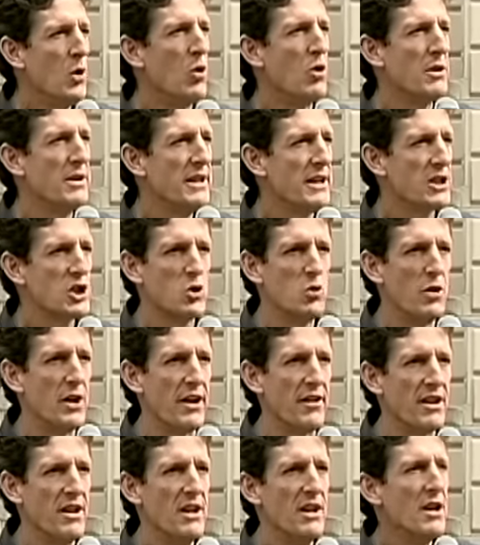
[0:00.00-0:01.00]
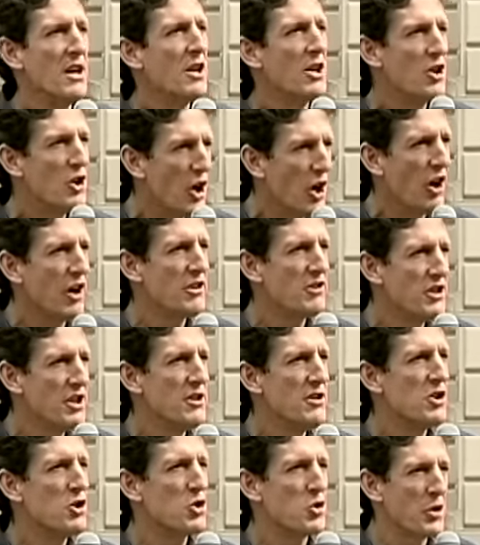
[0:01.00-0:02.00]
Well, guess what? God
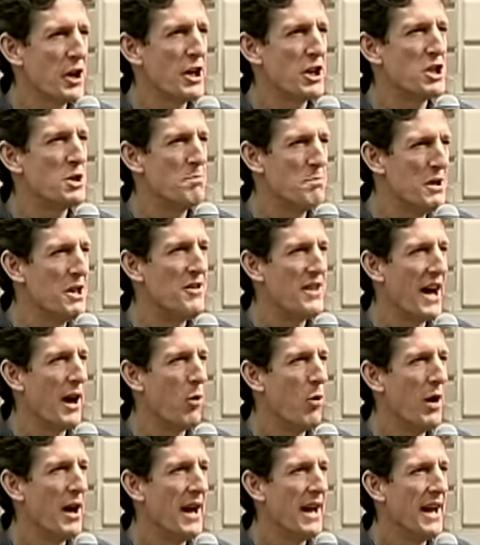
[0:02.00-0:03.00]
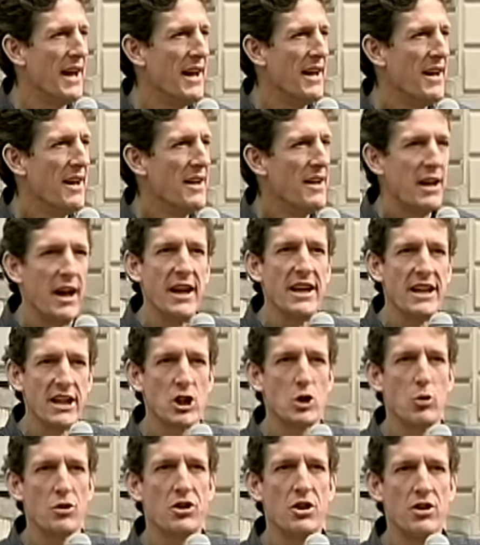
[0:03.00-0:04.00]
didn't create it to be that way. And
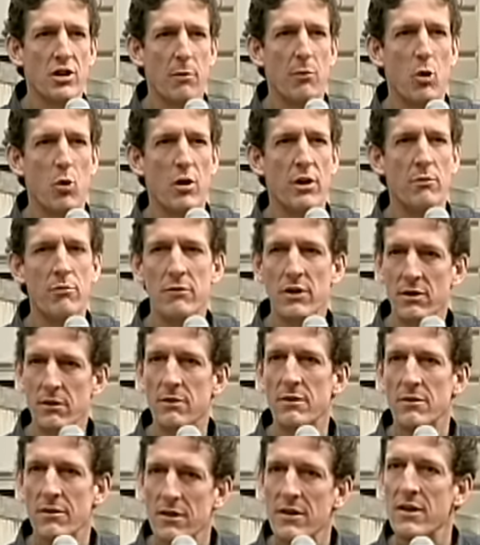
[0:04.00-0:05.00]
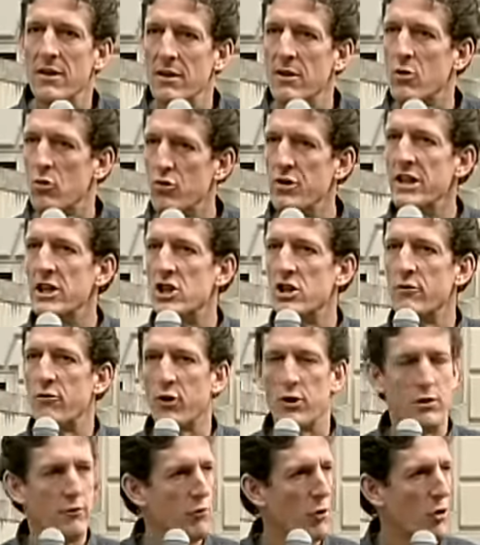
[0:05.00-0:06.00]
guess what the number one reason
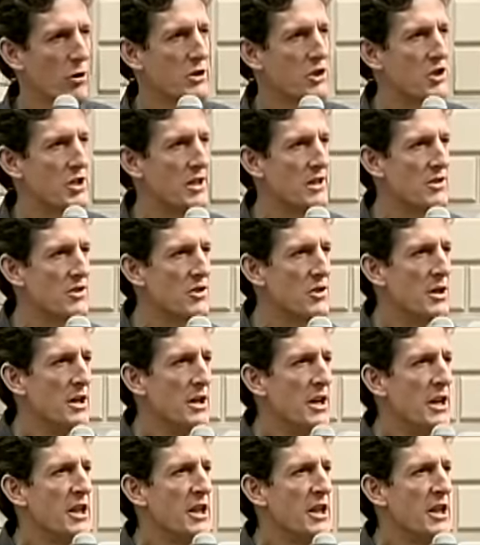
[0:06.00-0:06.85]
for divorce is?